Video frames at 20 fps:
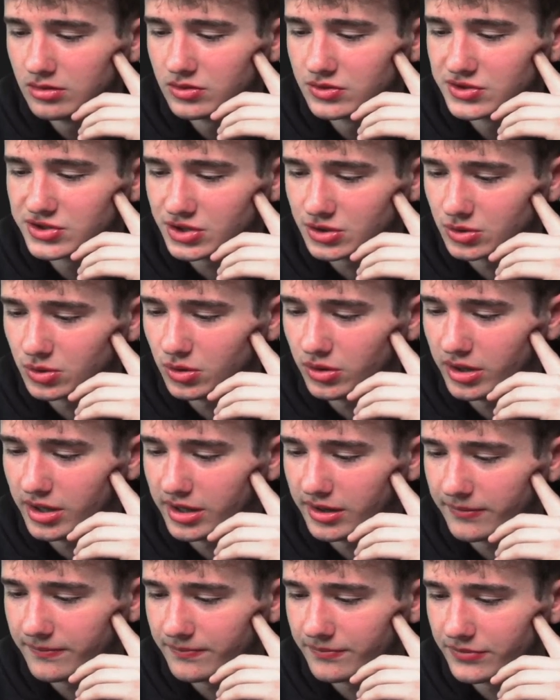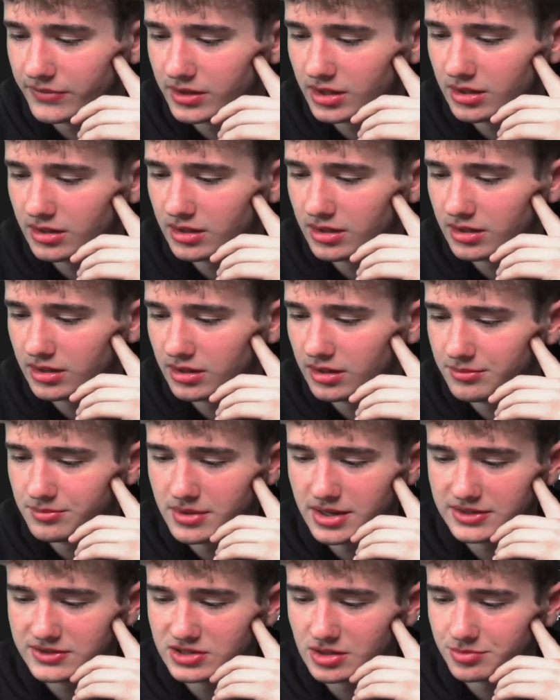scrolling and
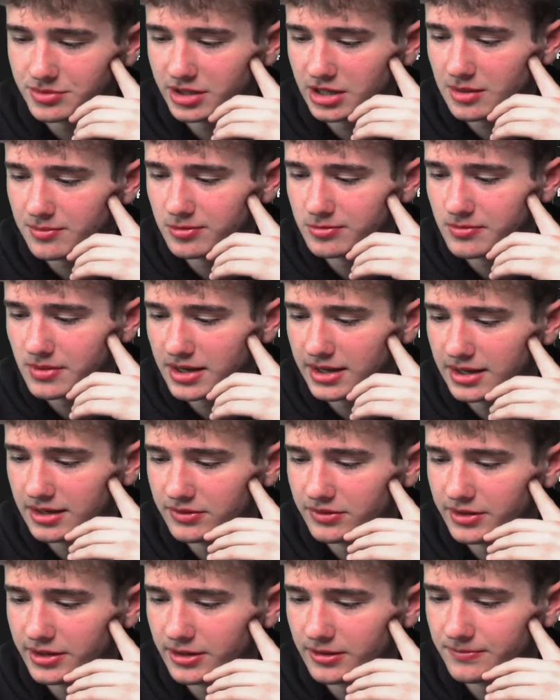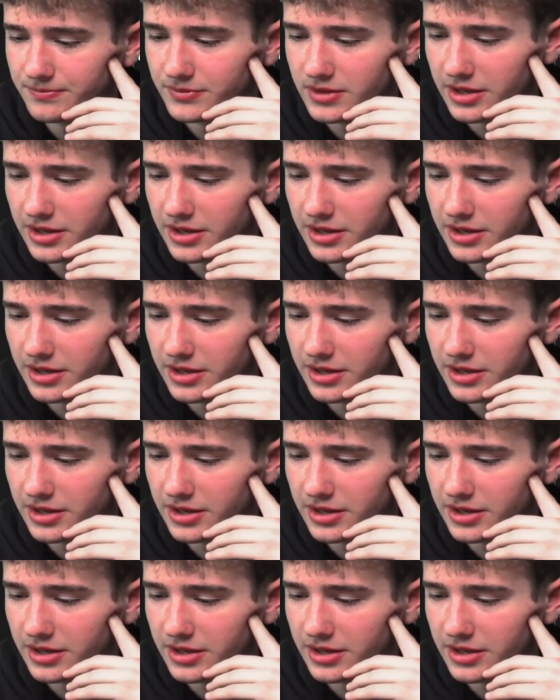made something up in my head there.